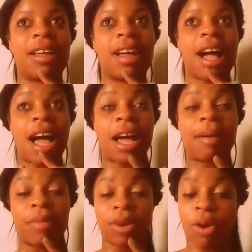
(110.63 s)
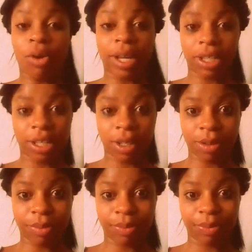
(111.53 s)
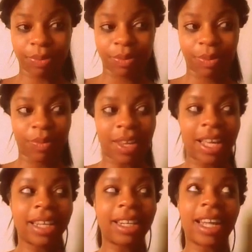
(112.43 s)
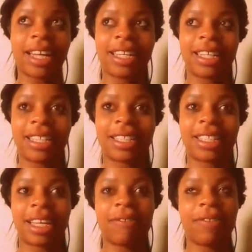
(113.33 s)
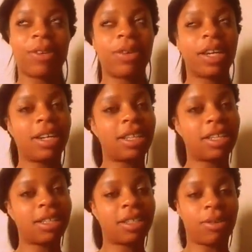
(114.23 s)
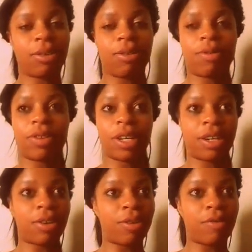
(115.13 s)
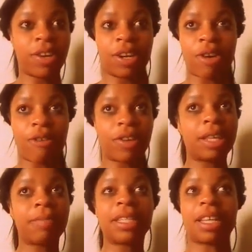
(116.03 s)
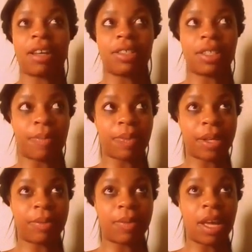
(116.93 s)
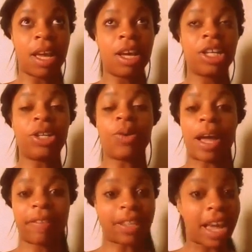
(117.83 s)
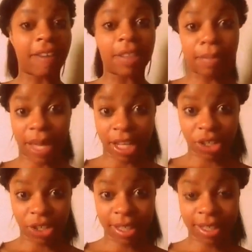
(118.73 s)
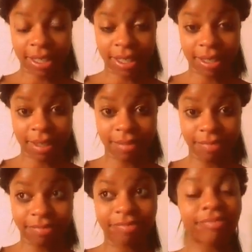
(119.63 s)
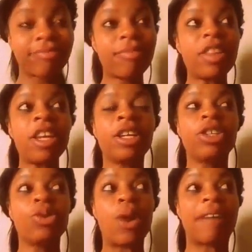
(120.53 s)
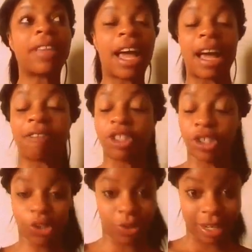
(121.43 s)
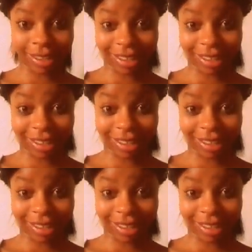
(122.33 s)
I'm going to. Ladies, if you hear this over and over and over, let me tell you something. You have to have the patience, you have to have strength,